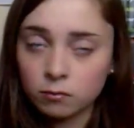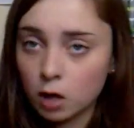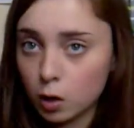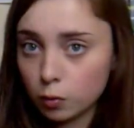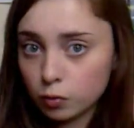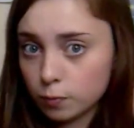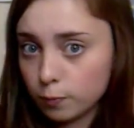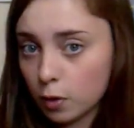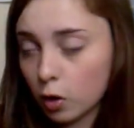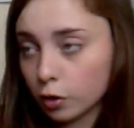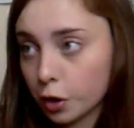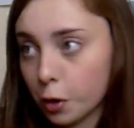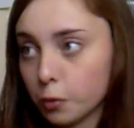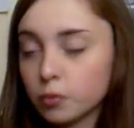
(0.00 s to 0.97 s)
nose,
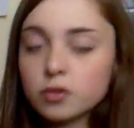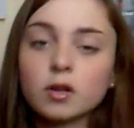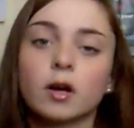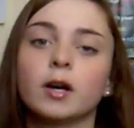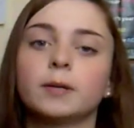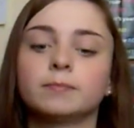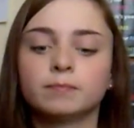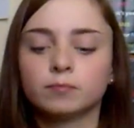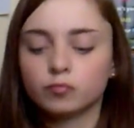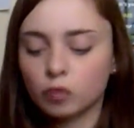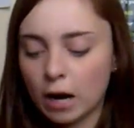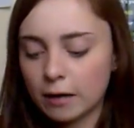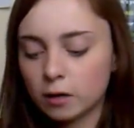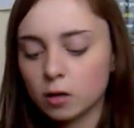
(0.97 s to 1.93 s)
block nose.
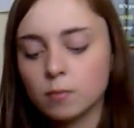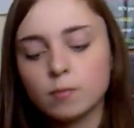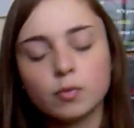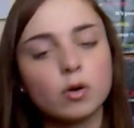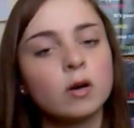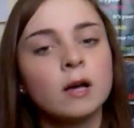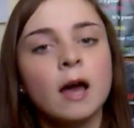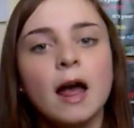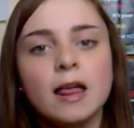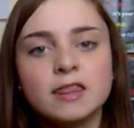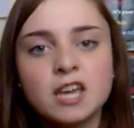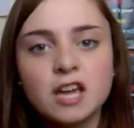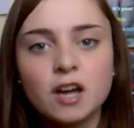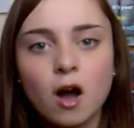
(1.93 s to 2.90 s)
Random, but
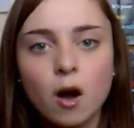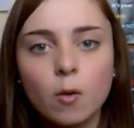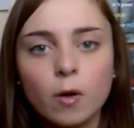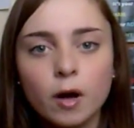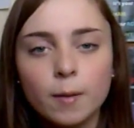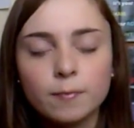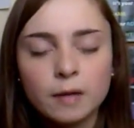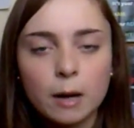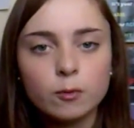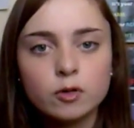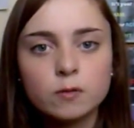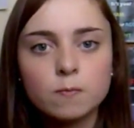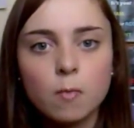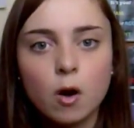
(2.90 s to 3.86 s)
there you go.
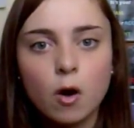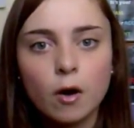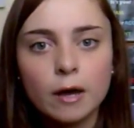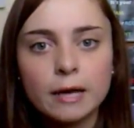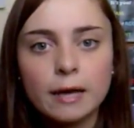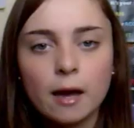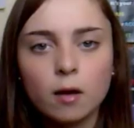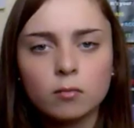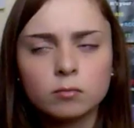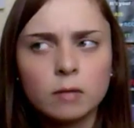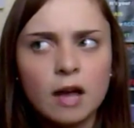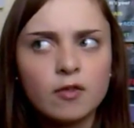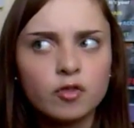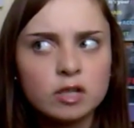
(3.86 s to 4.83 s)
That was my
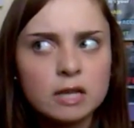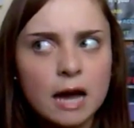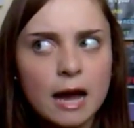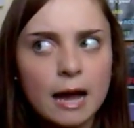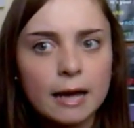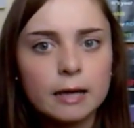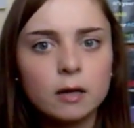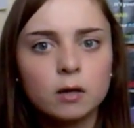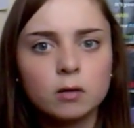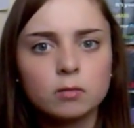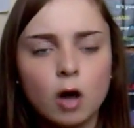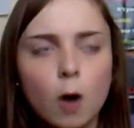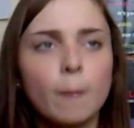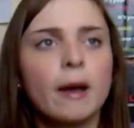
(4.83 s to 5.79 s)
everyday
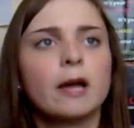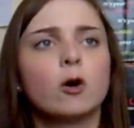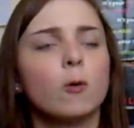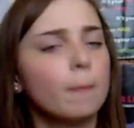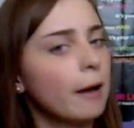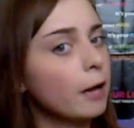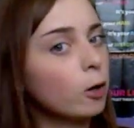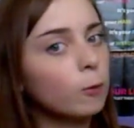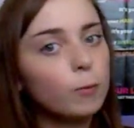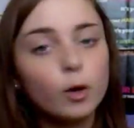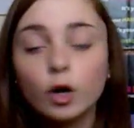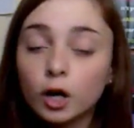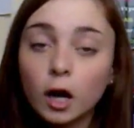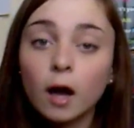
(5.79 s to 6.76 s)
no
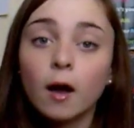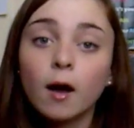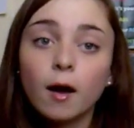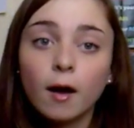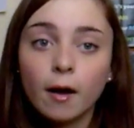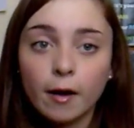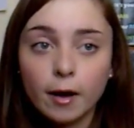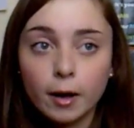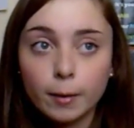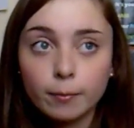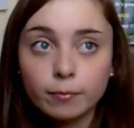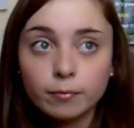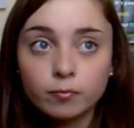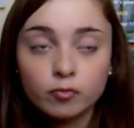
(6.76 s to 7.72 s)
makeup look.
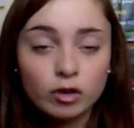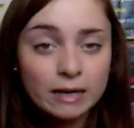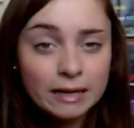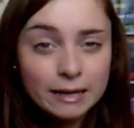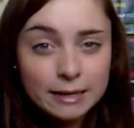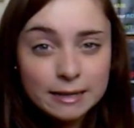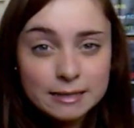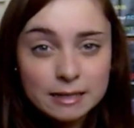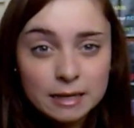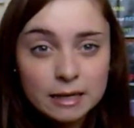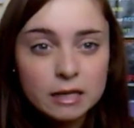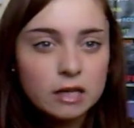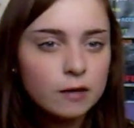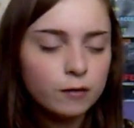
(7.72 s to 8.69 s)
Really
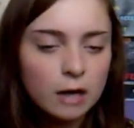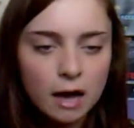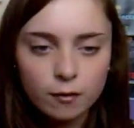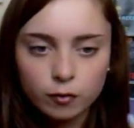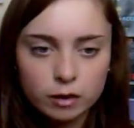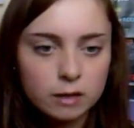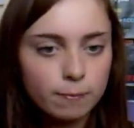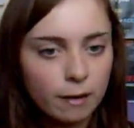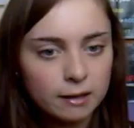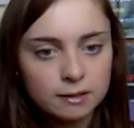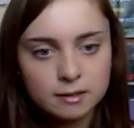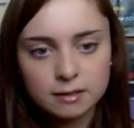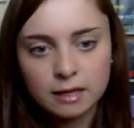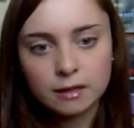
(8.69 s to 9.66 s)
easy. If you have really
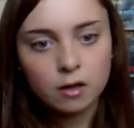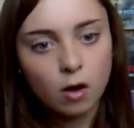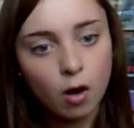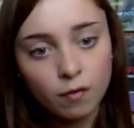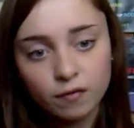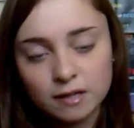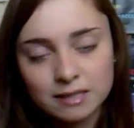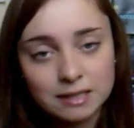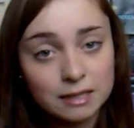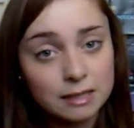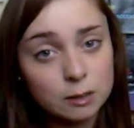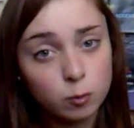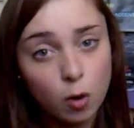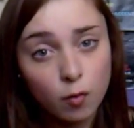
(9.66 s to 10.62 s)
bad skin, then
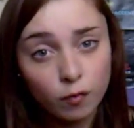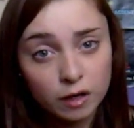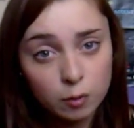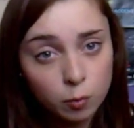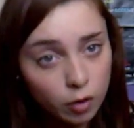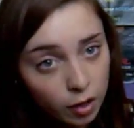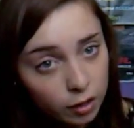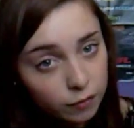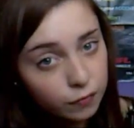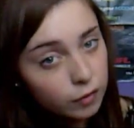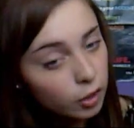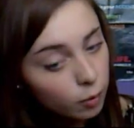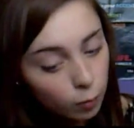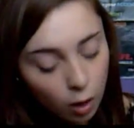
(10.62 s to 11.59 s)
obviously this won't really work
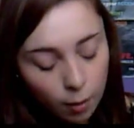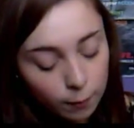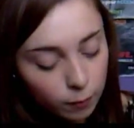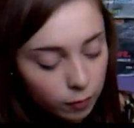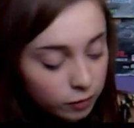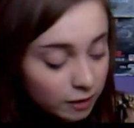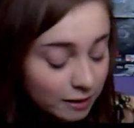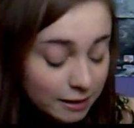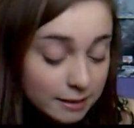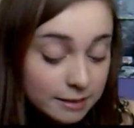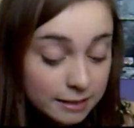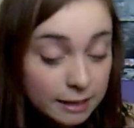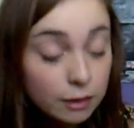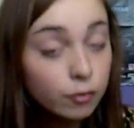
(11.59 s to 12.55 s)
for you. The
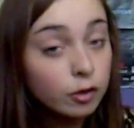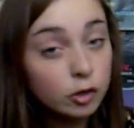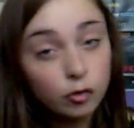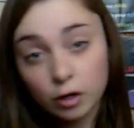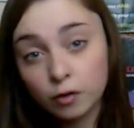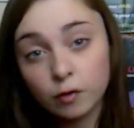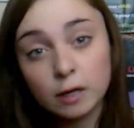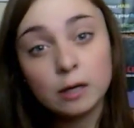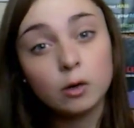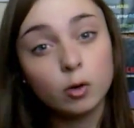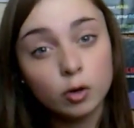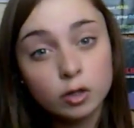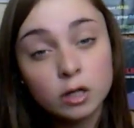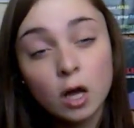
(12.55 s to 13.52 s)
concealer is really, really
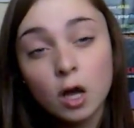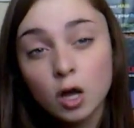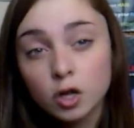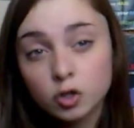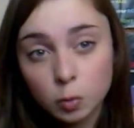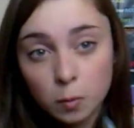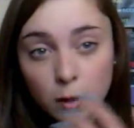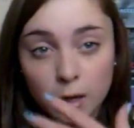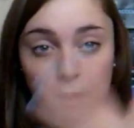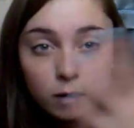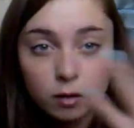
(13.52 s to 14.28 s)
good, so